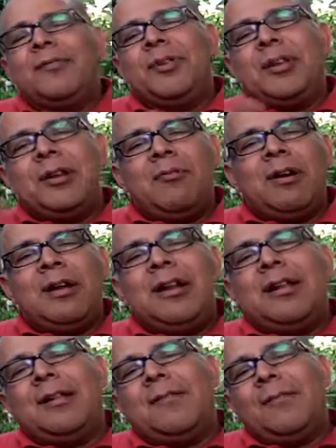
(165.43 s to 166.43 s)
you know what?
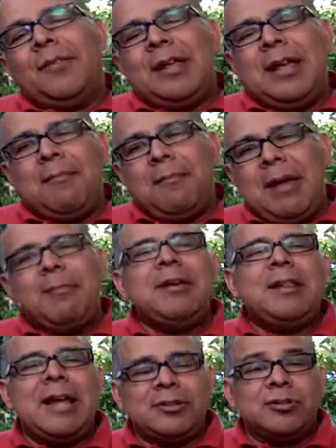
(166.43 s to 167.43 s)
Maybe
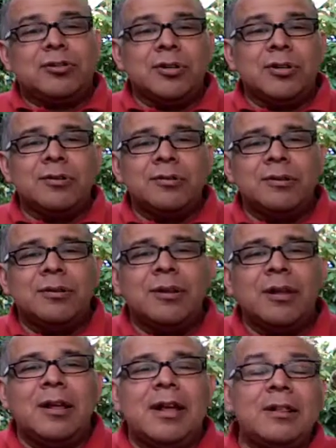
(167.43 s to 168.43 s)
that's true,
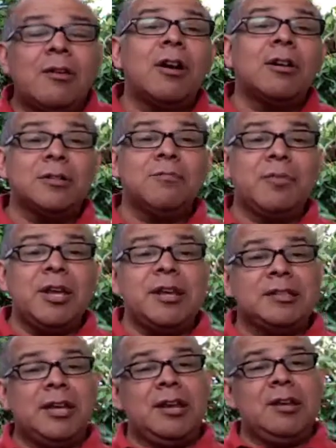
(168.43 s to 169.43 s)
and there are some
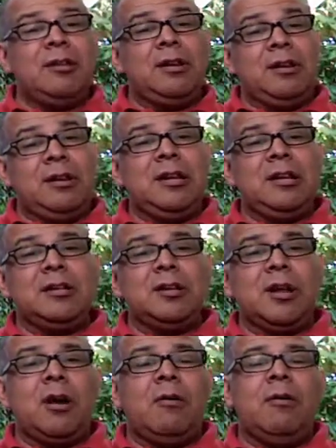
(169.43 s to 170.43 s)
things that you need to
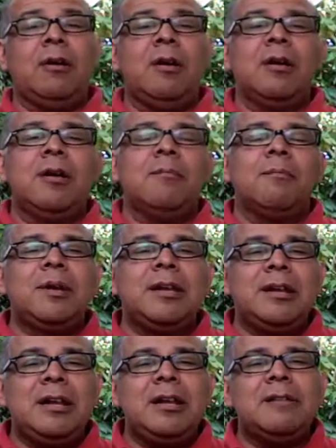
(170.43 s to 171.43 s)
know. But
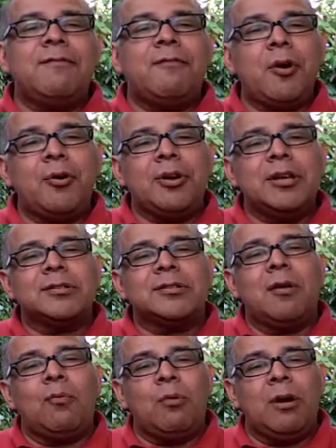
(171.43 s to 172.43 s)
you need to focus
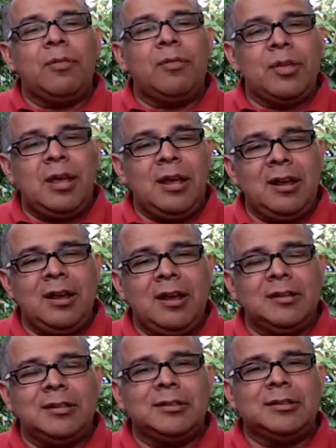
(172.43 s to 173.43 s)
on one thing.
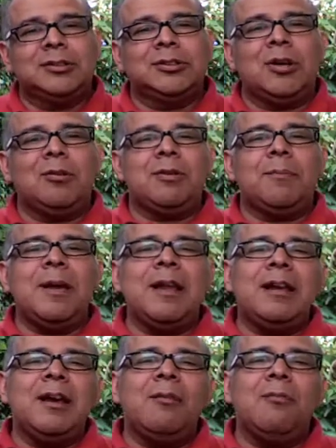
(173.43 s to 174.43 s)
So
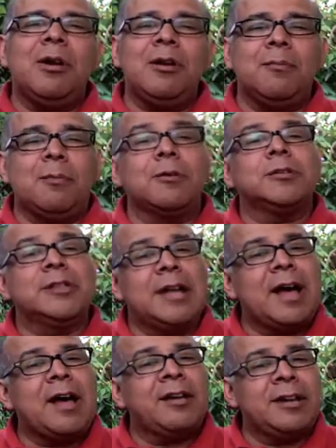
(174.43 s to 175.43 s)
depending on what your
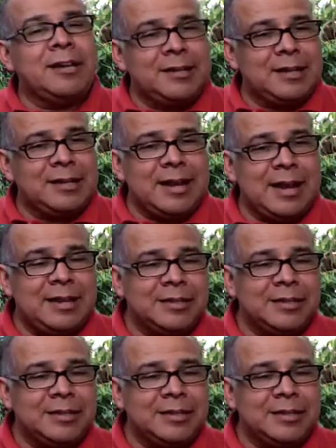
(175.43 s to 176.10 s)
personality dictates,